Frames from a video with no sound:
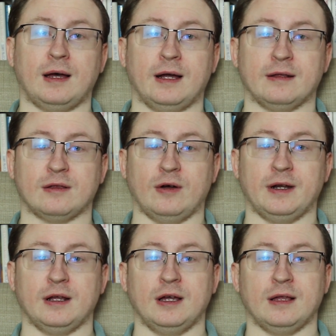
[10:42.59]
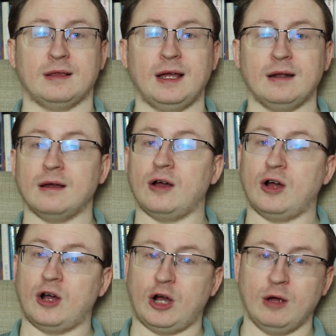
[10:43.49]
aside said,
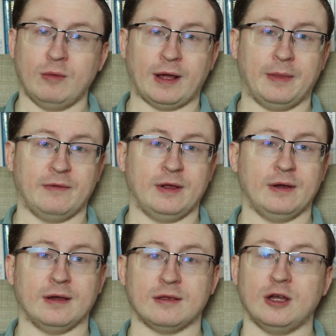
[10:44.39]
I will end the video here.